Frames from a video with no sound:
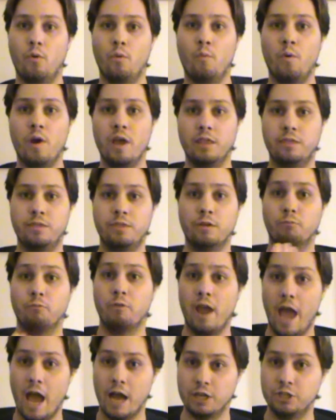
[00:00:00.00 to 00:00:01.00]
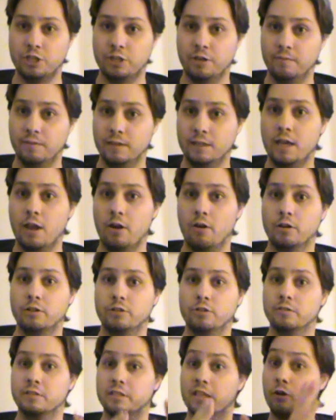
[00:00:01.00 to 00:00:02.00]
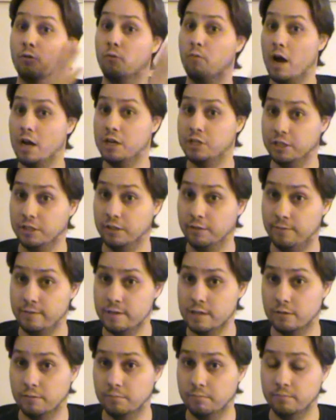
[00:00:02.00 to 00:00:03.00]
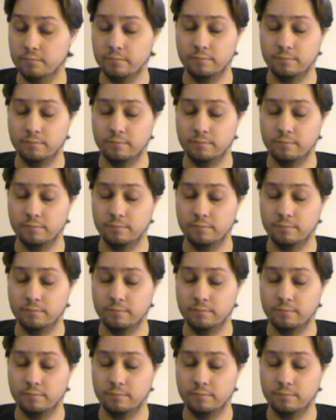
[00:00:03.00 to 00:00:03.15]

with the reaction of the characters that are watching the film.